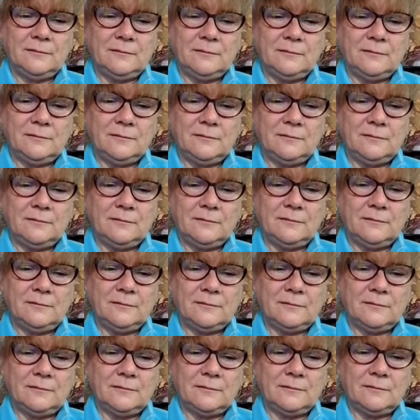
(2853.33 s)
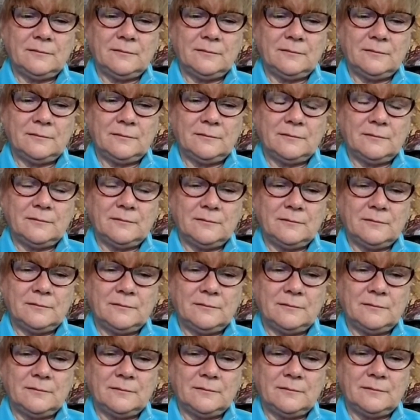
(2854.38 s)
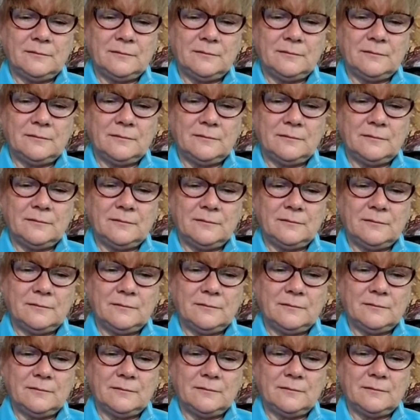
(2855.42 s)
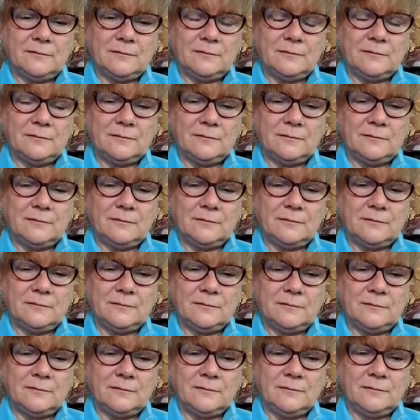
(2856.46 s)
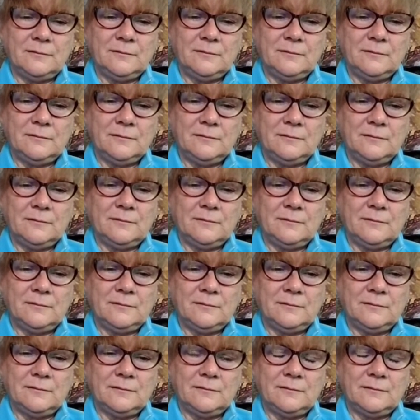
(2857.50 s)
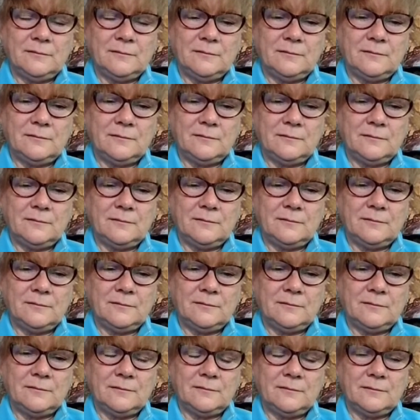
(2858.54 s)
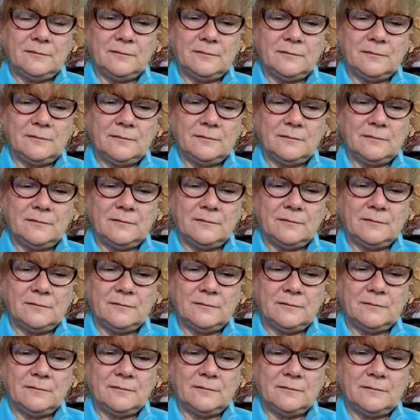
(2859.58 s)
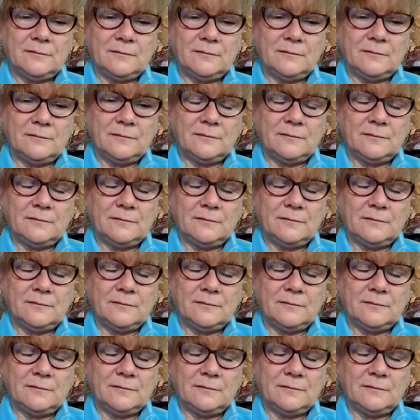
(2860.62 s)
(silent)